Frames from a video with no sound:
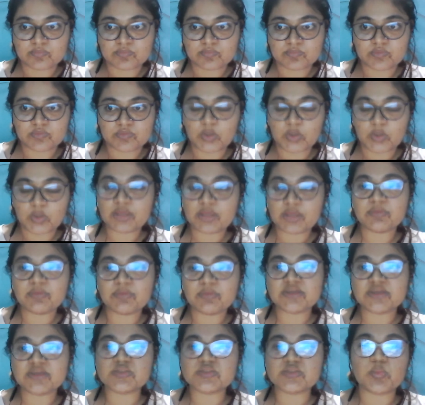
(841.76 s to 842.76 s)
Okay,
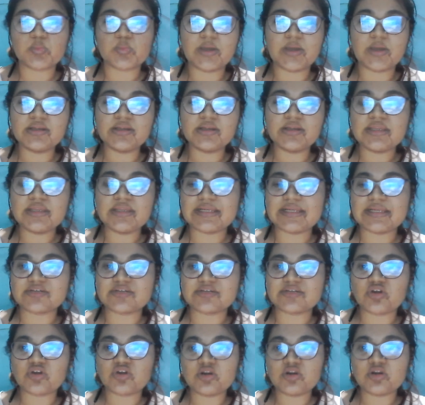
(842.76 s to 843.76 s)
because one
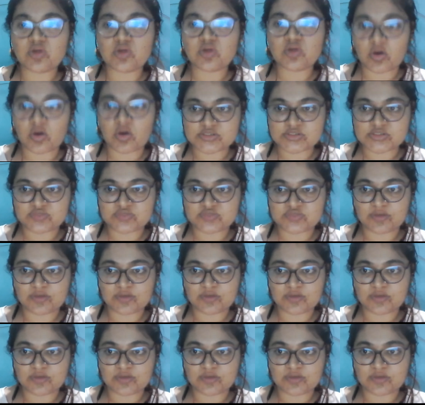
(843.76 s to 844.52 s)
electron lost from the